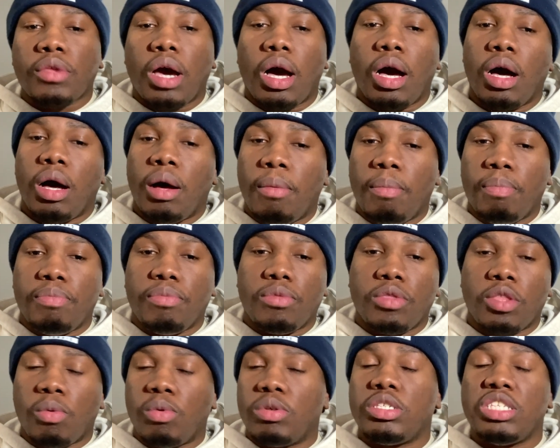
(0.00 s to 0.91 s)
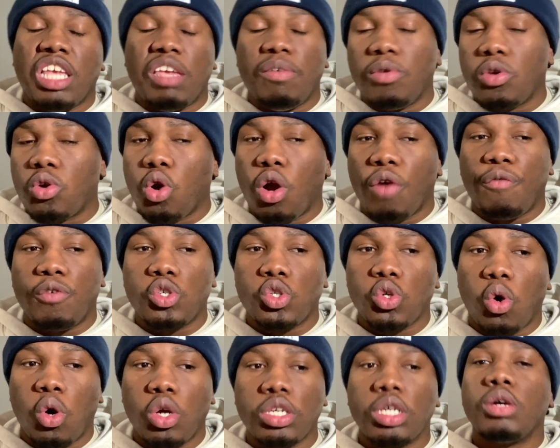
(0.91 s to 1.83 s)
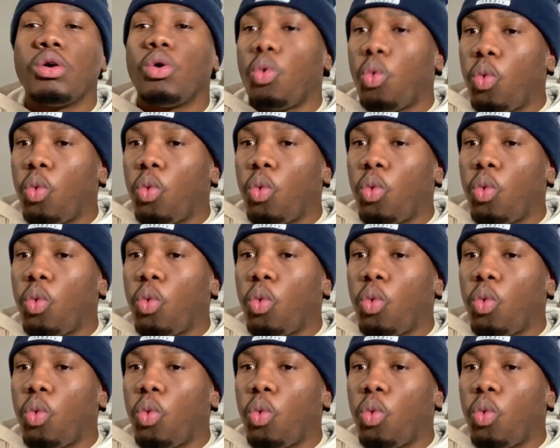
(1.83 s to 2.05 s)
The receiving core for Georgia